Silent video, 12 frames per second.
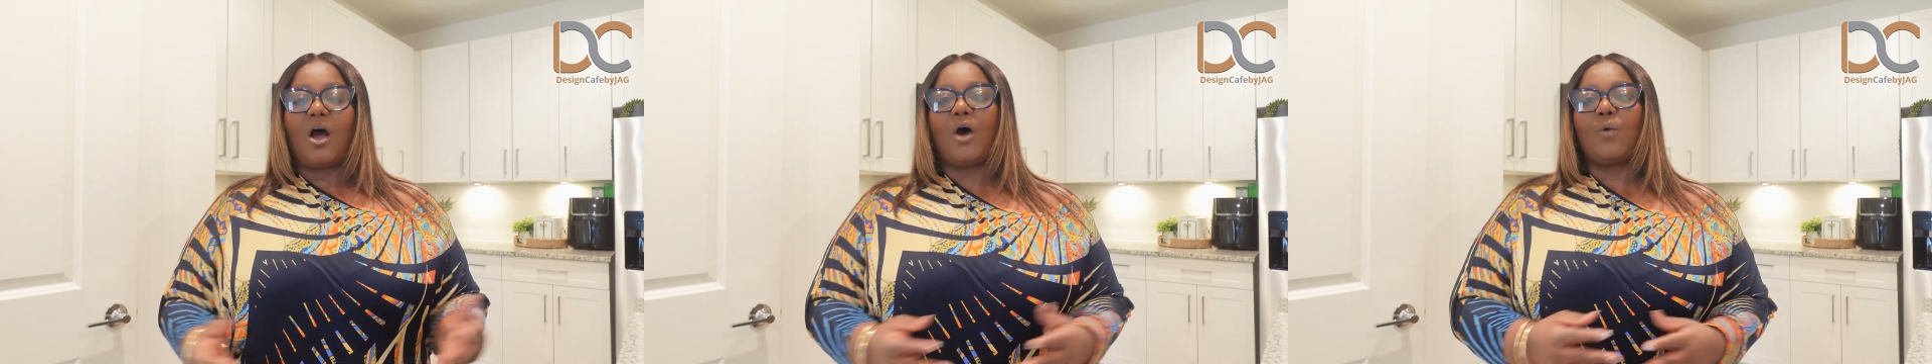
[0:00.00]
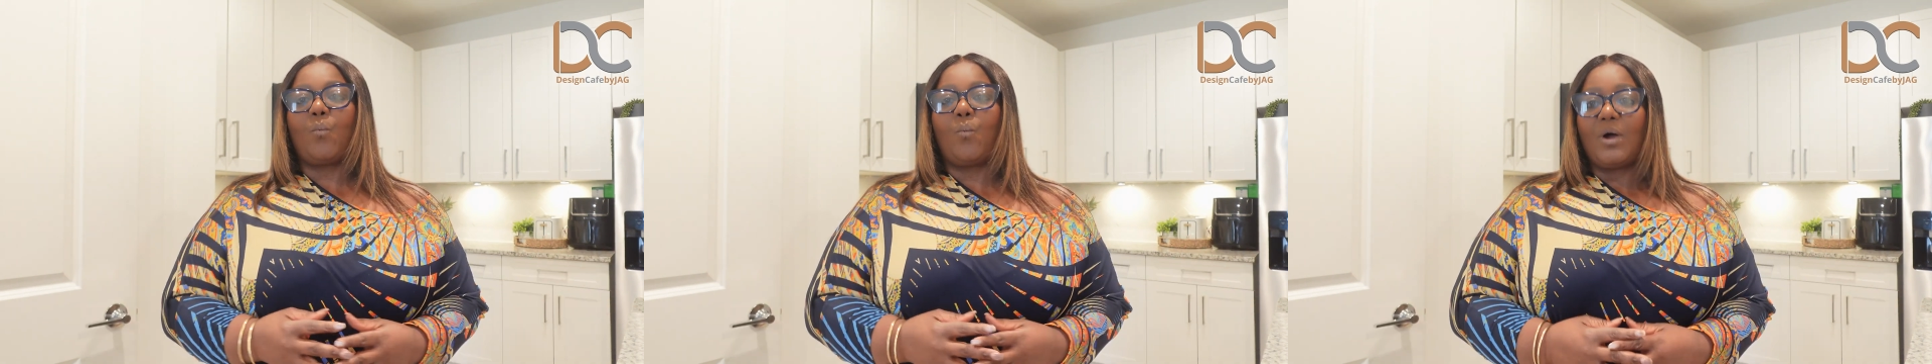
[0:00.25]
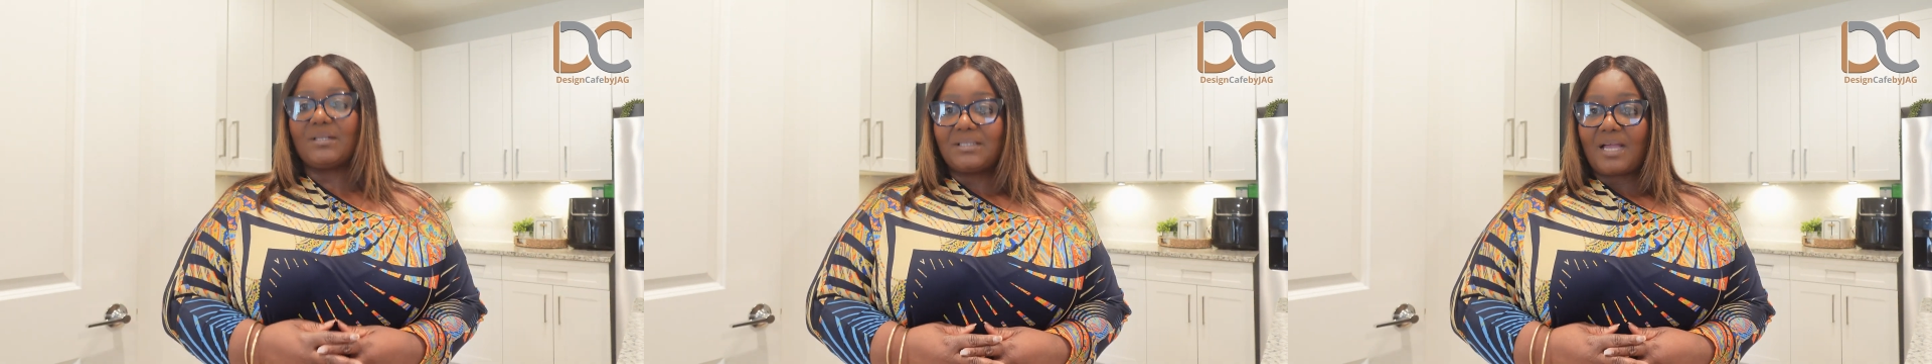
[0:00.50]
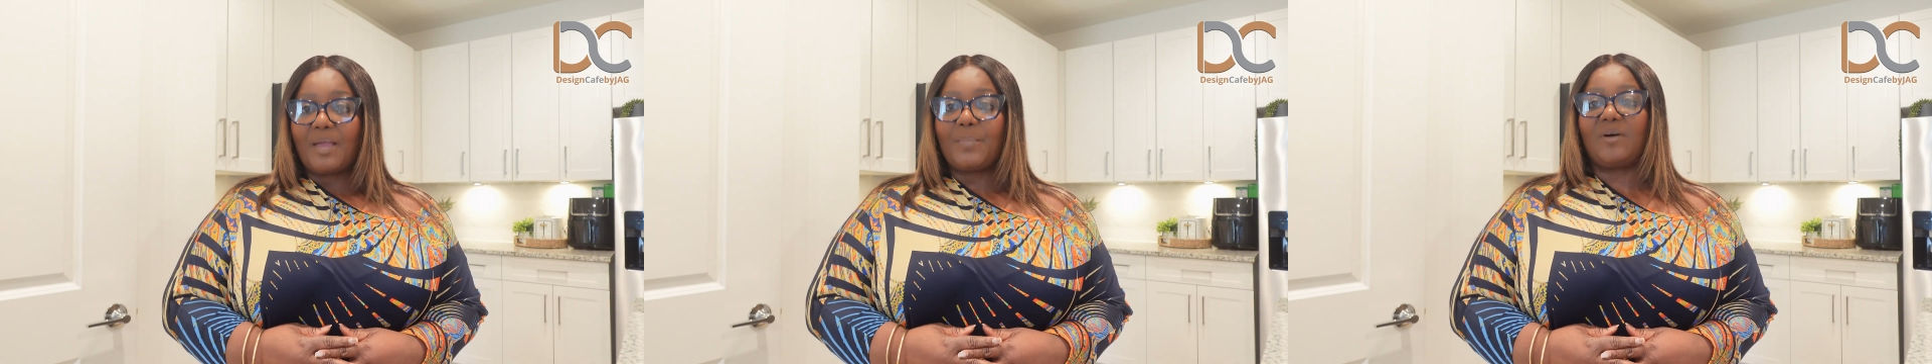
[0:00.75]
on what
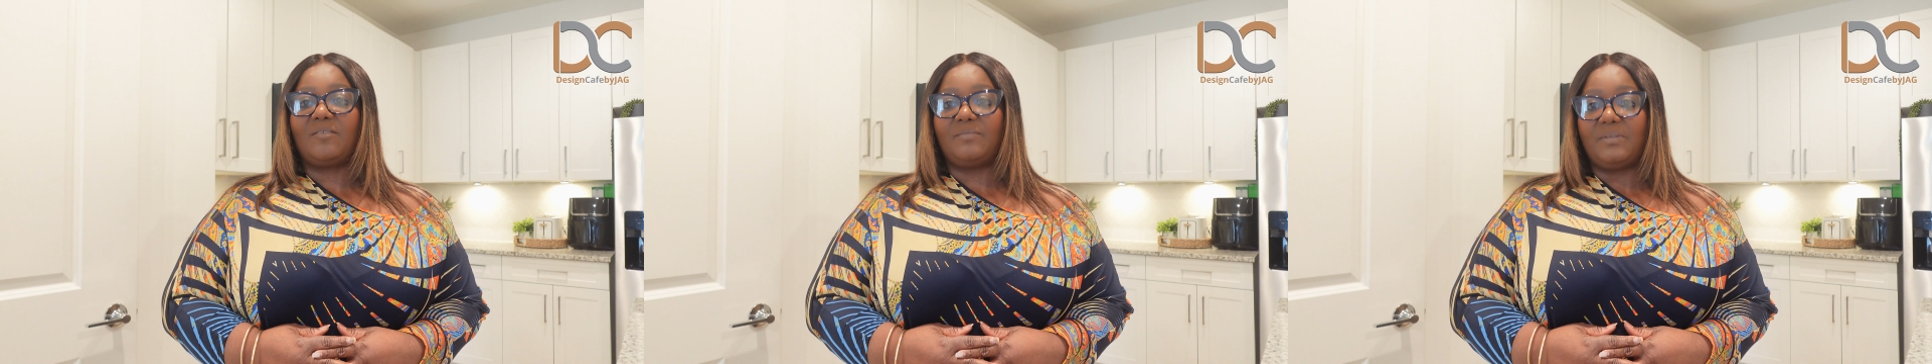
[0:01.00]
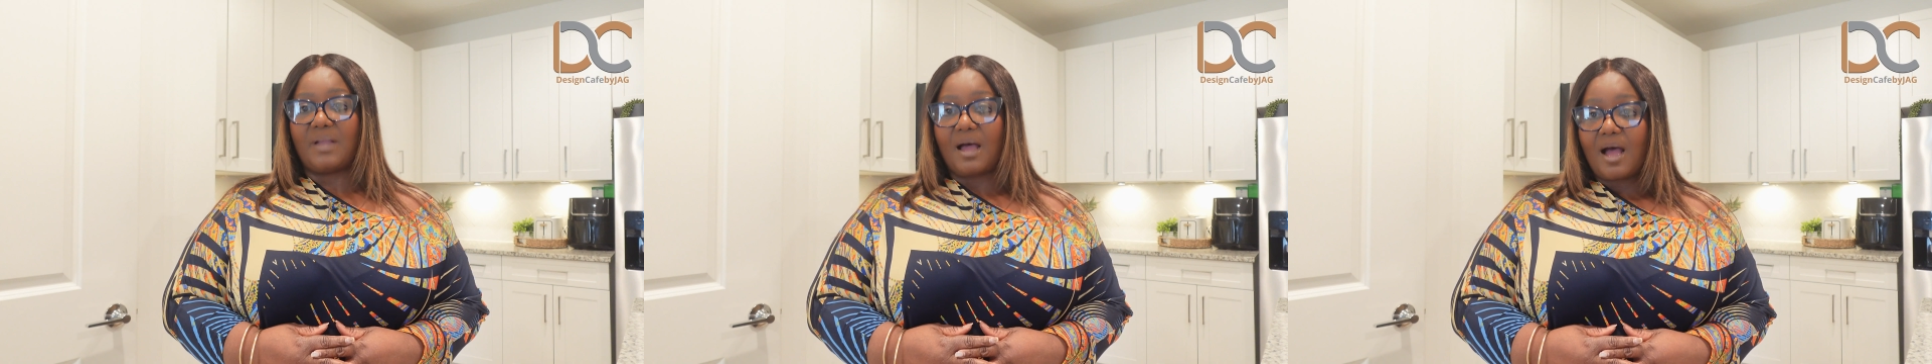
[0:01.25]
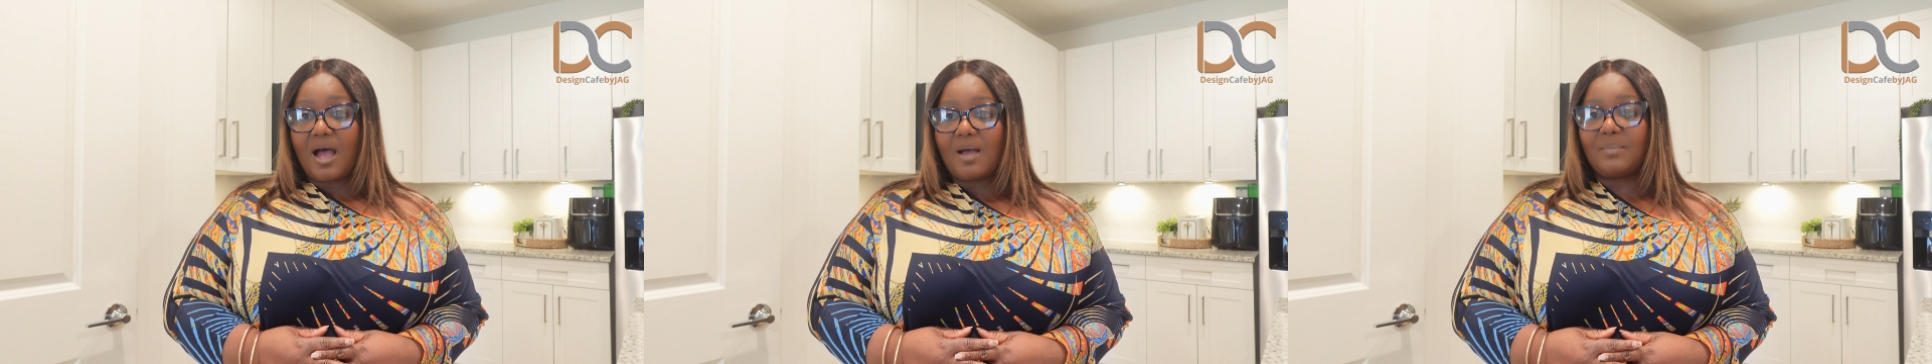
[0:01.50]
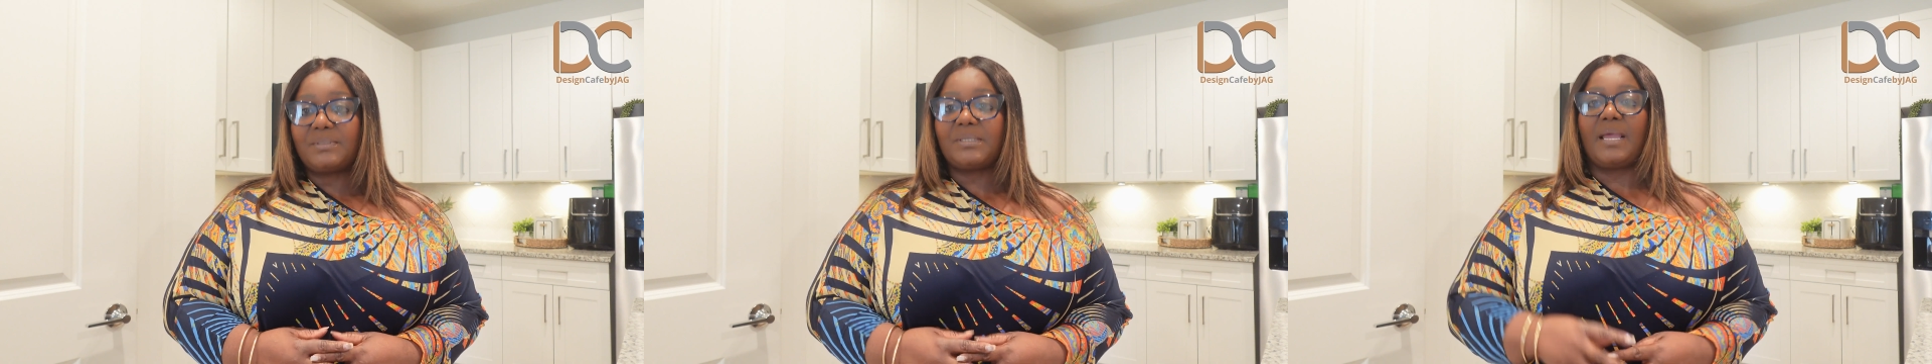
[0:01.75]
type of
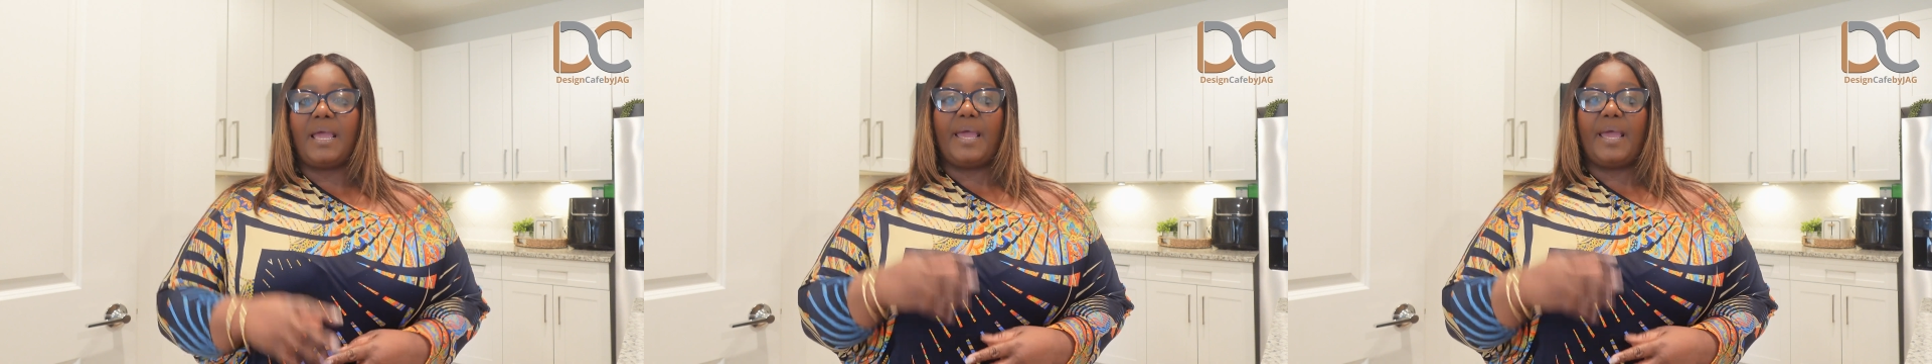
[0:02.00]
knobs